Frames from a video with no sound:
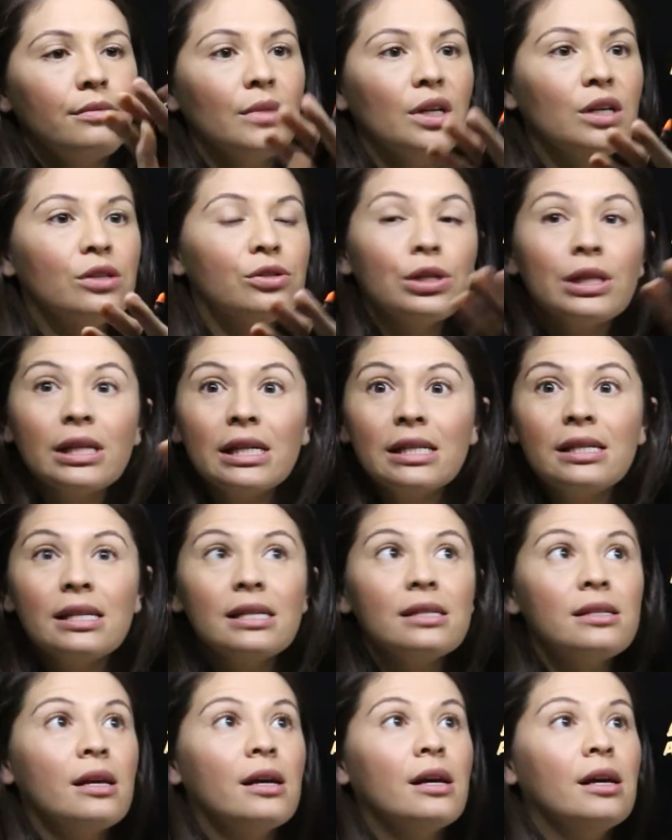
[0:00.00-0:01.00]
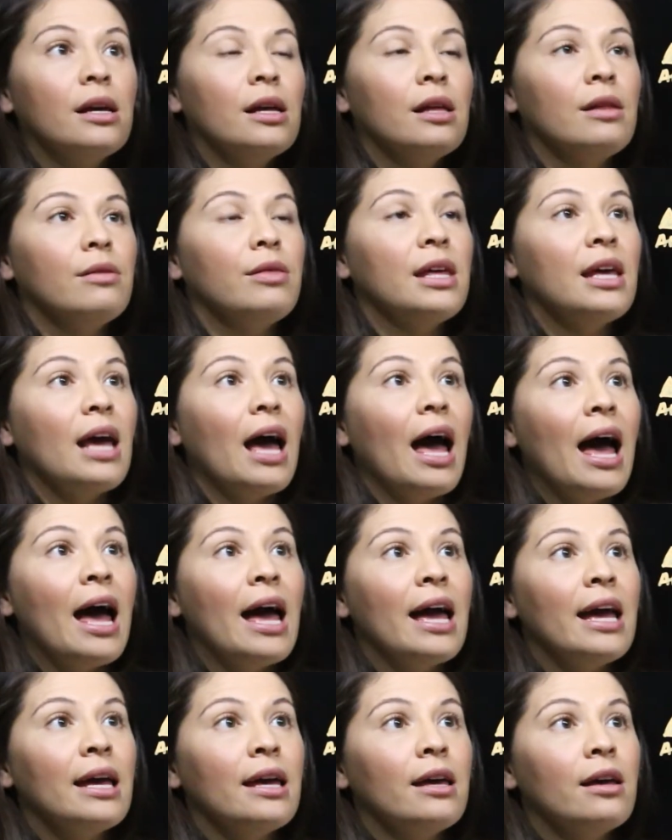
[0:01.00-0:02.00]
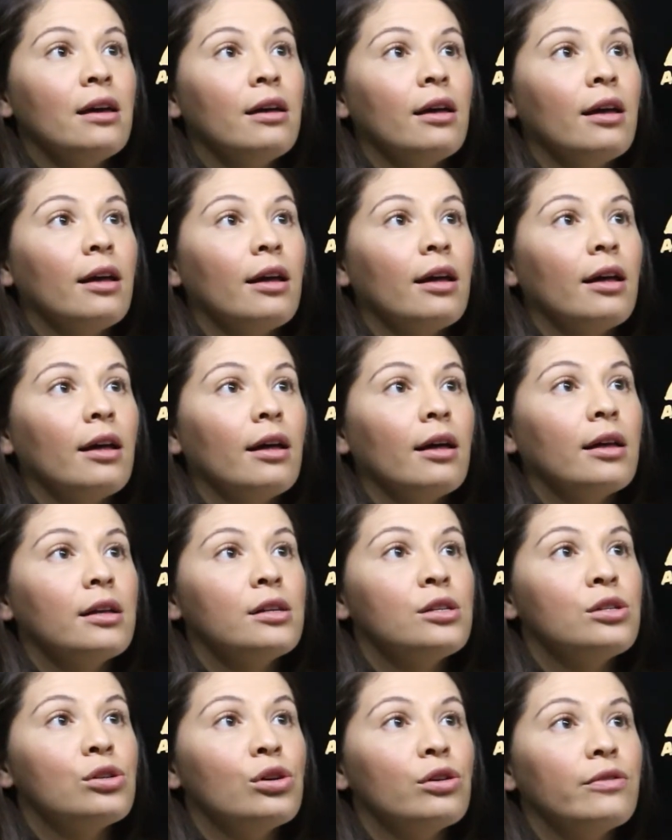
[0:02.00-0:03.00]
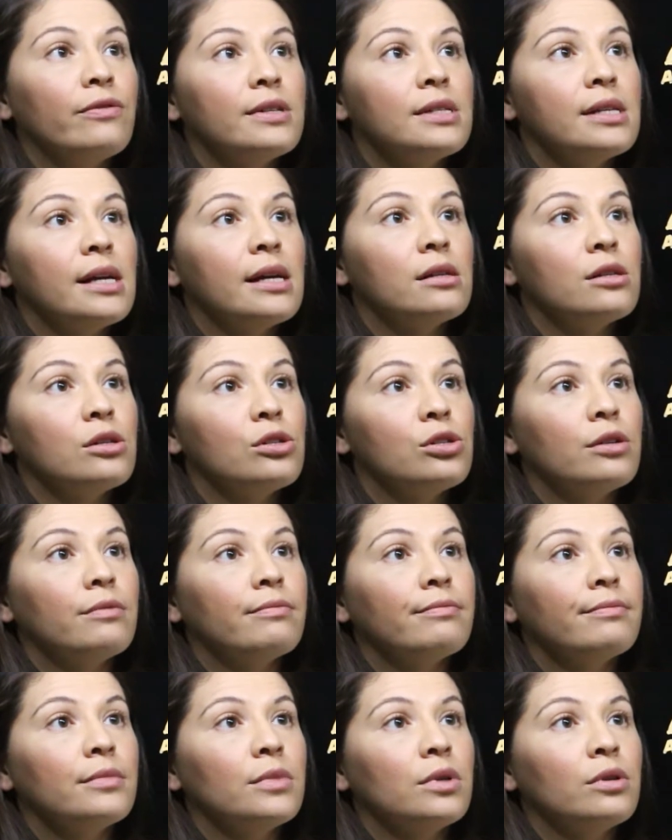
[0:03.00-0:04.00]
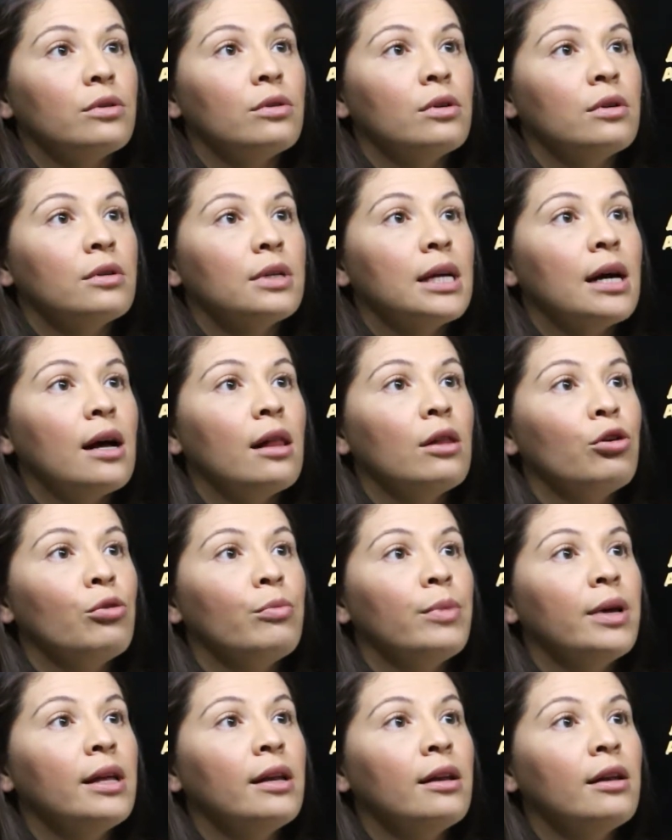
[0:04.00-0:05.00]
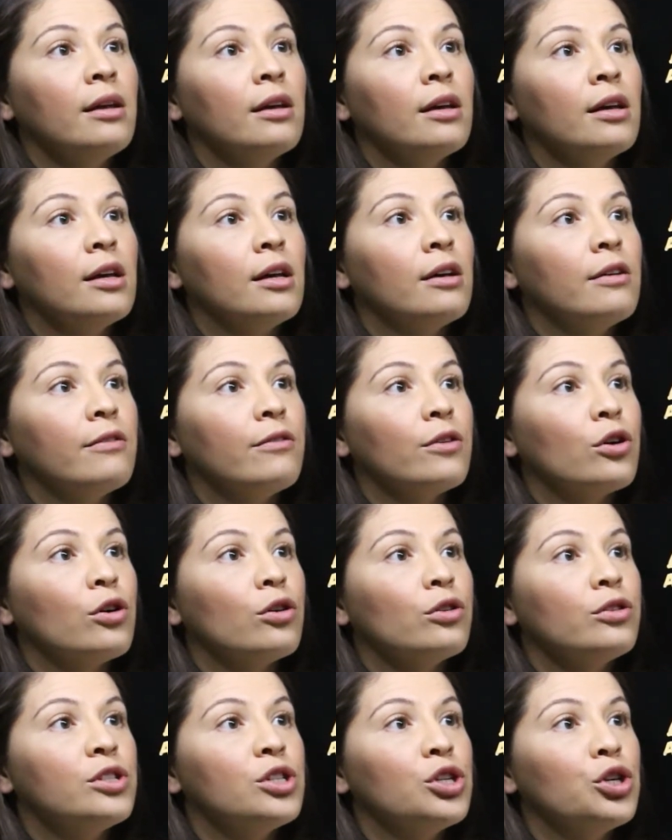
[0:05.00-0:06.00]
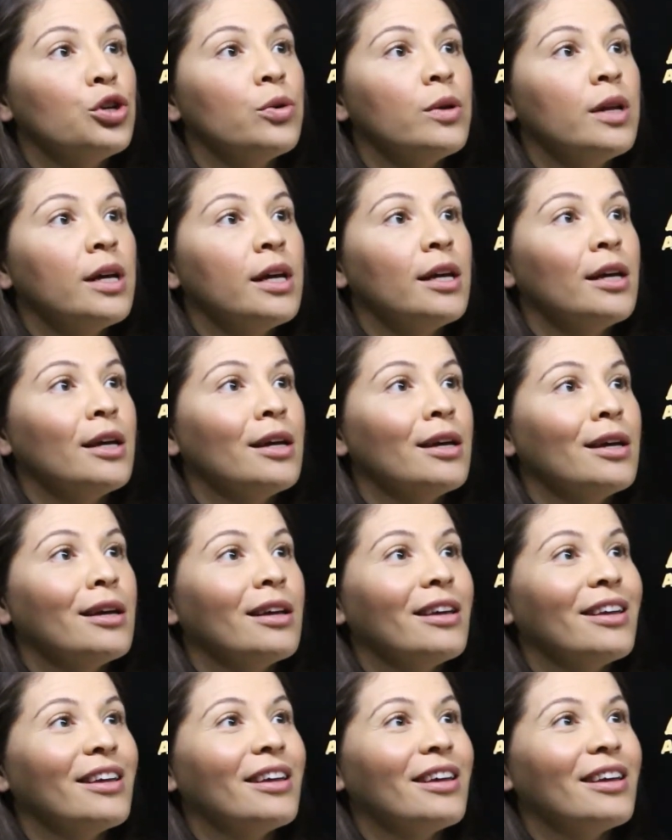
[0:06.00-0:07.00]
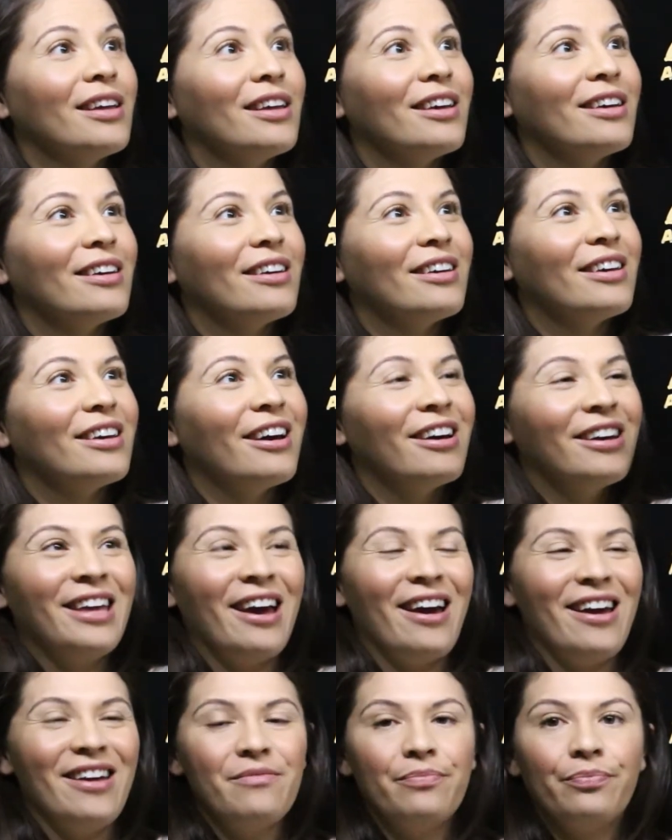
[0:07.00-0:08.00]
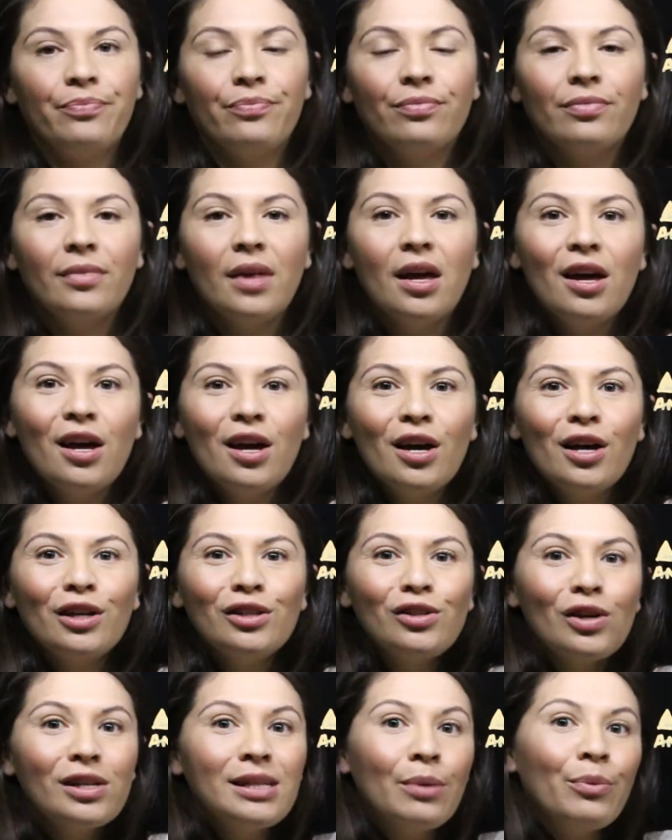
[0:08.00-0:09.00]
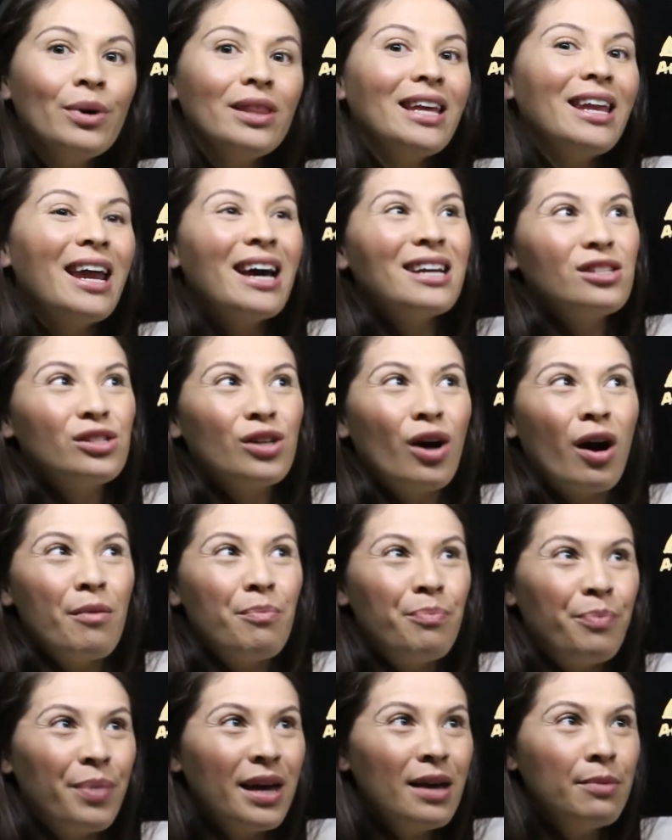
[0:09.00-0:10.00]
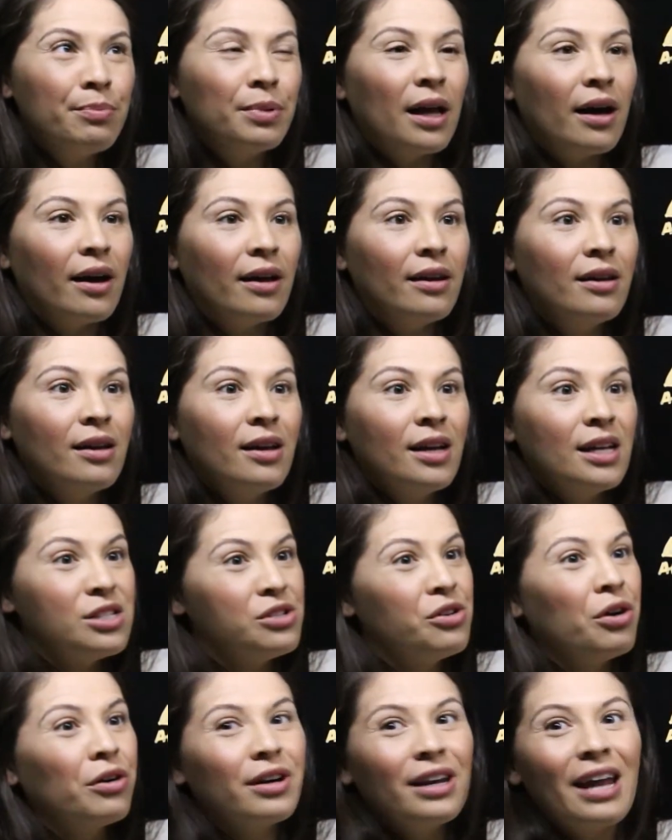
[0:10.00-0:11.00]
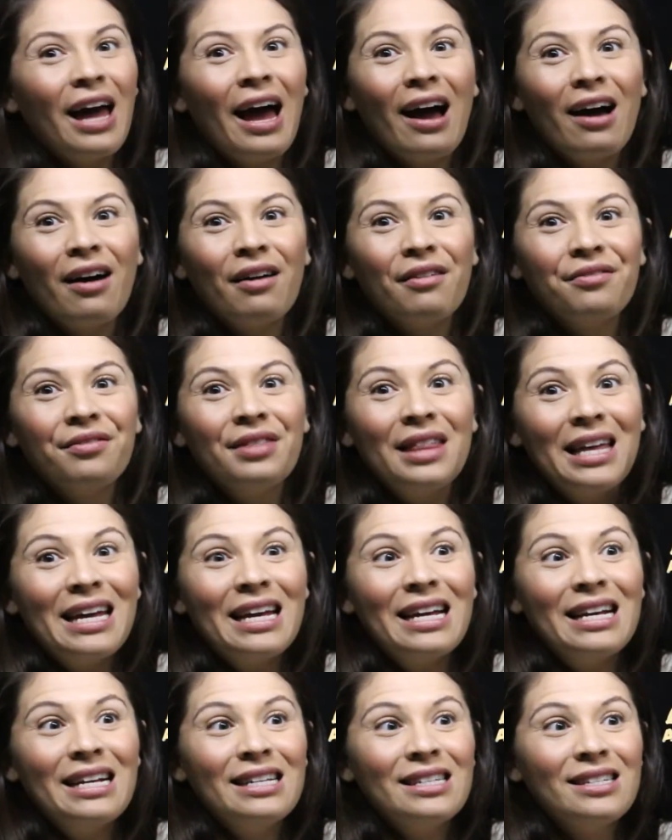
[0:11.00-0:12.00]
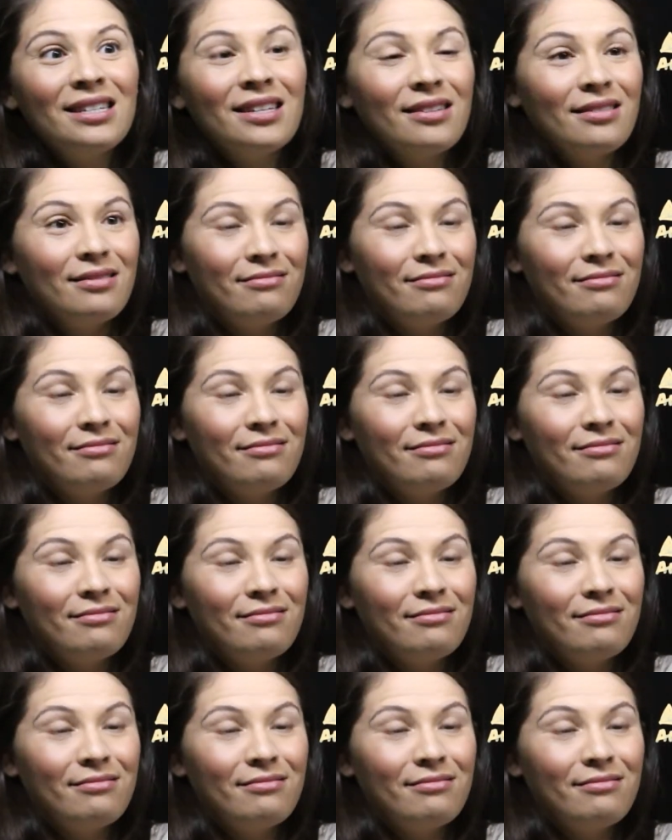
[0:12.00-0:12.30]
So this is the A surface antigen. Colour them in for continuity. Okay, so someone that has type B blood is not going to have these